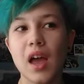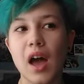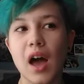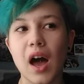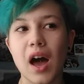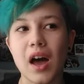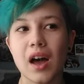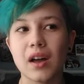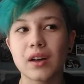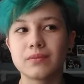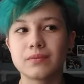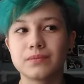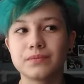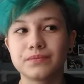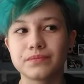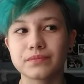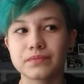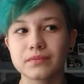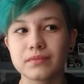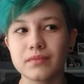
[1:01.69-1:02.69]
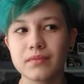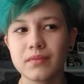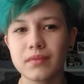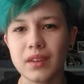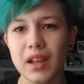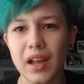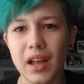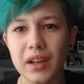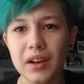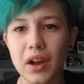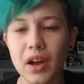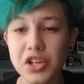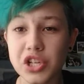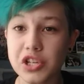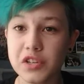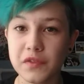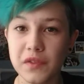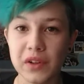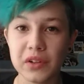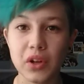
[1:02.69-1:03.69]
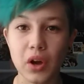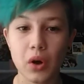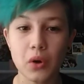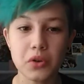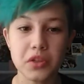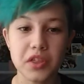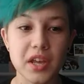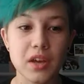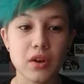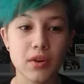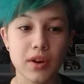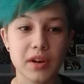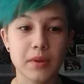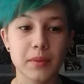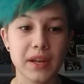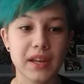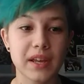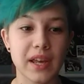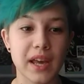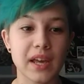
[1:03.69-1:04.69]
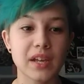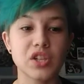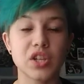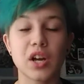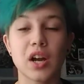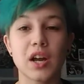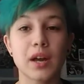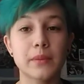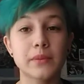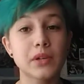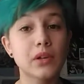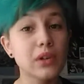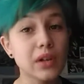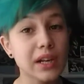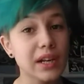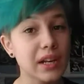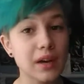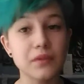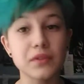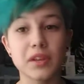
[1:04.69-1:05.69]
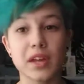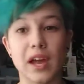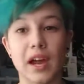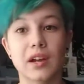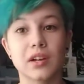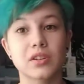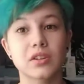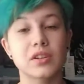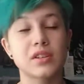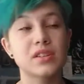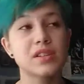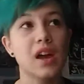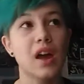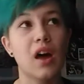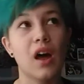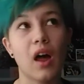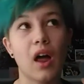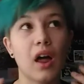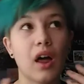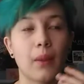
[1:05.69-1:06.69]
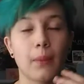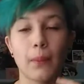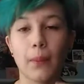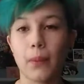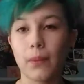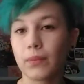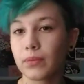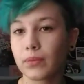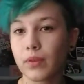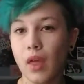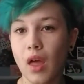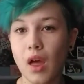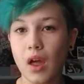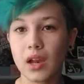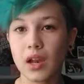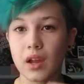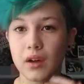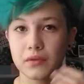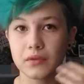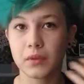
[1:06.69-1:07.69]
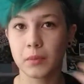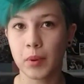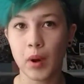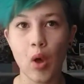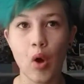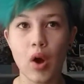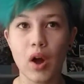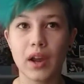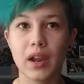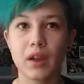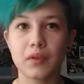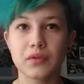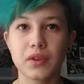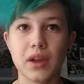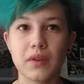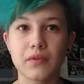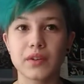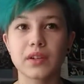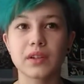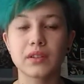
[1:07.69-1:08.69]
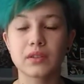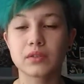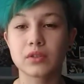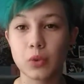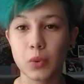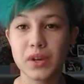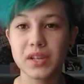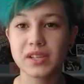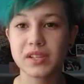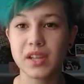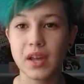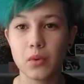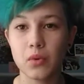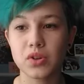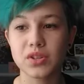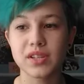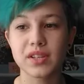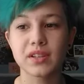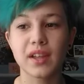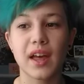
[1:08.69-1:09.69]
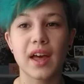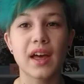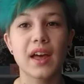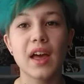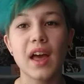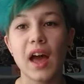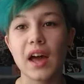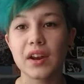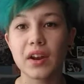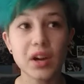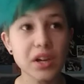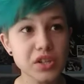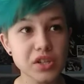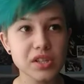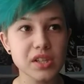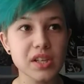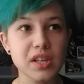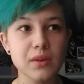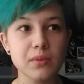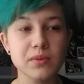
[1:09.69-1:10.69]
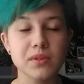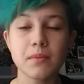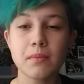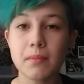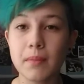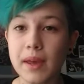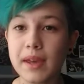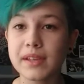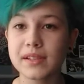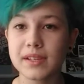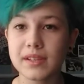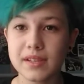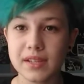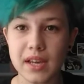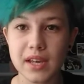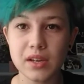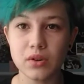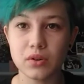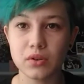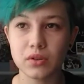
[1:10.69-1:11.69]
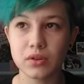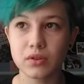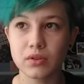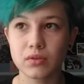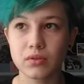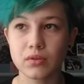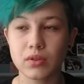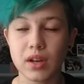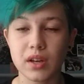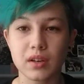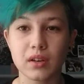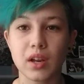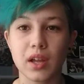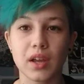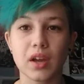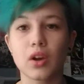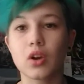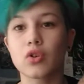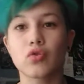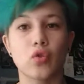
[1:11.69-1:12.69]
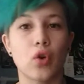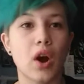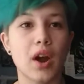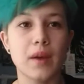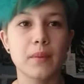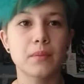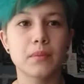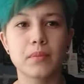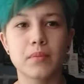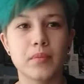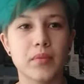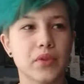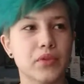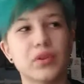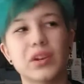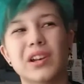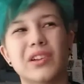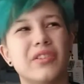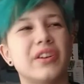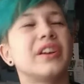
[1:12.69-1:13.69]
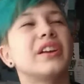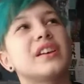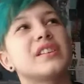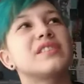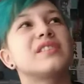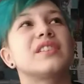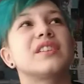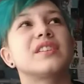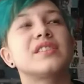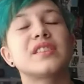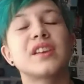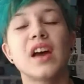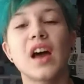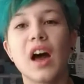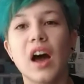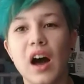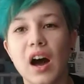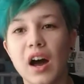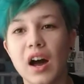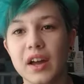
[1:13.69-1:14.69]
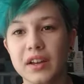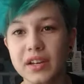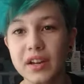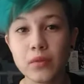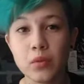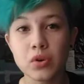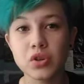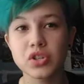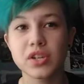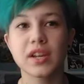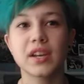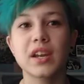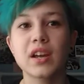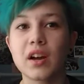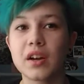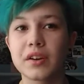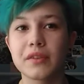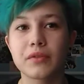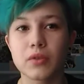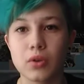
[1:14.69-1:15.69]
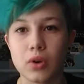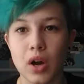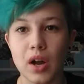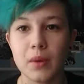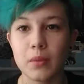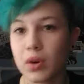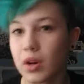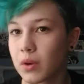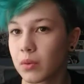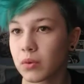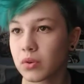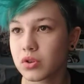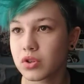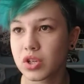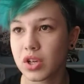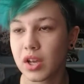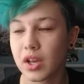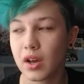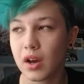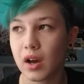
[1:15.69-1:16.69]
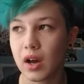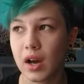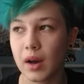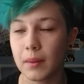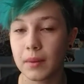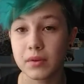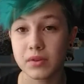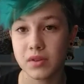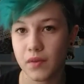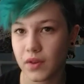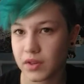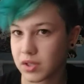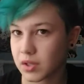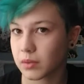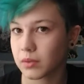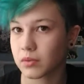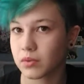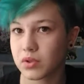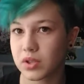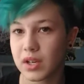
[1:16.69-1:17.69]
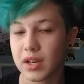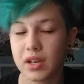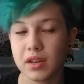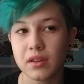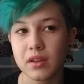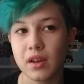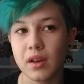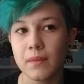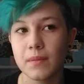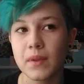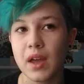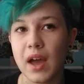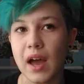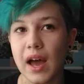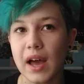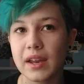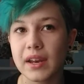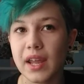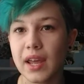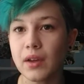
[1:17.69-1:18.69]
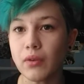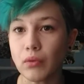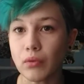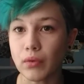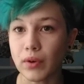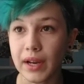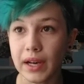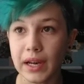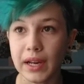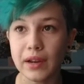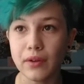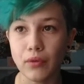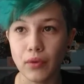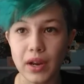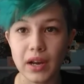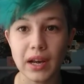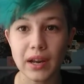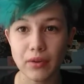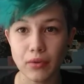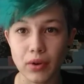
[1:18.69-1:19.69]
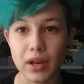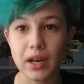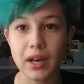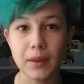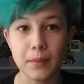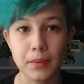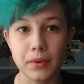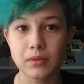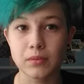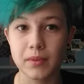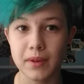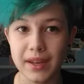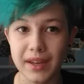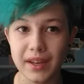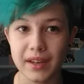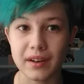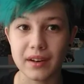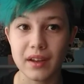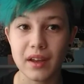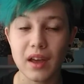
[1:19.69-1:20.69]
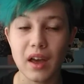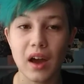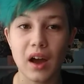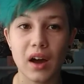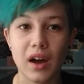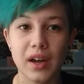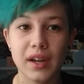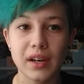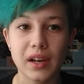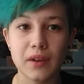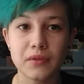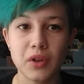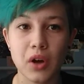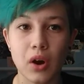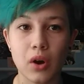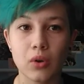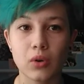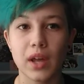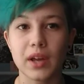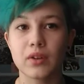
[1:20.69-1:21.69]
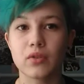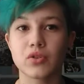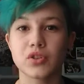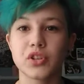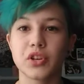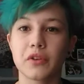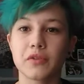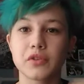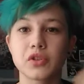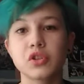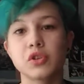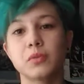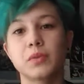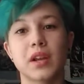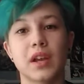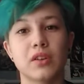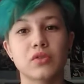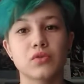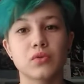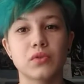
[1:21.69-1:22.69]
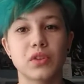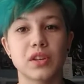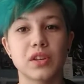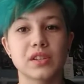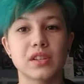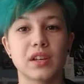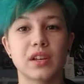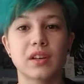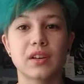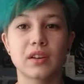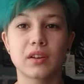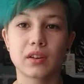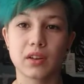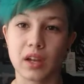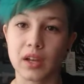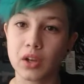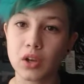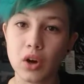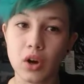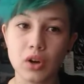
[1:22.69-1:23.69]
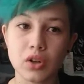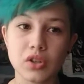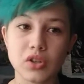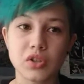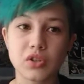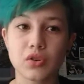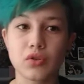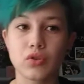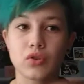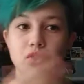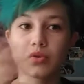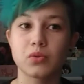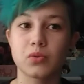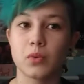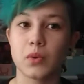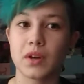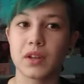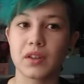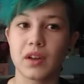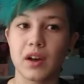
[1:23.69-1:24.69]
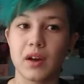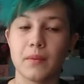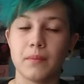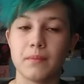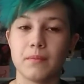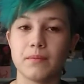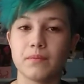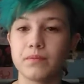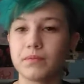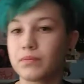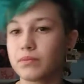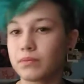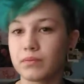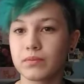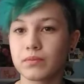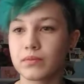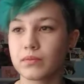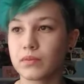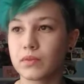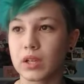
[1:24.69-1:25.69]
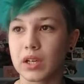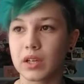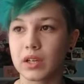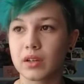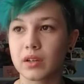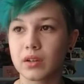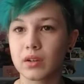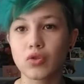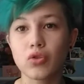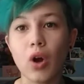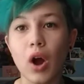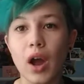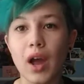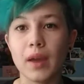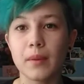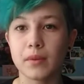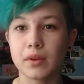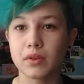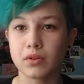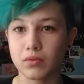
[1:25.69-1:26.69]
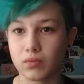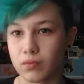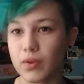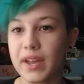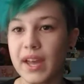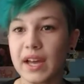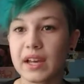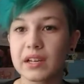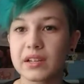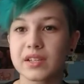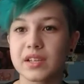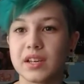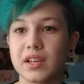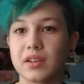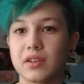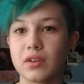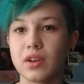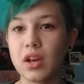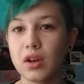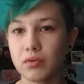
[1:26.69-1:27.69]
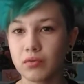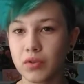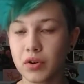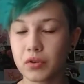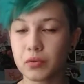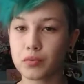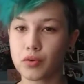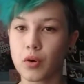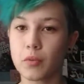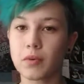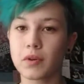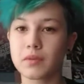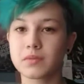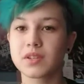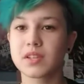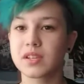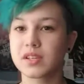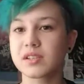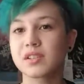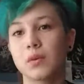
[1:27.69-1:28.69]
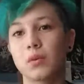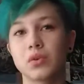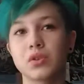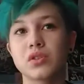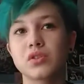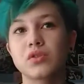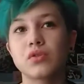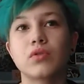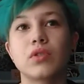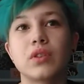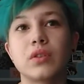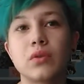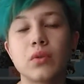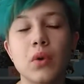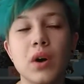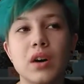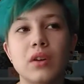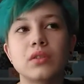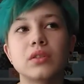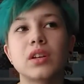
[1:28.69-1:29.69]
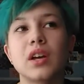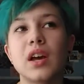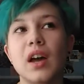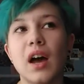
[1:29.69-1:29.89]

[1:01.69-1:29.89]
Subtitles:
And I just found the whole incredibly engaging. I absolutely love the characters. I loved the plot. I loved every little twist there was in there. And I just think it was an amazing take on, like, a crime thriller, I guess it is. I'd never watched any kind of crime when I watched it. It was the first time I watched anything. And it really, really, really pulled me in. I love the whole, like, crossing over supernatural things like gods crossed with, like crime and reality and real problems that someone saw in the world.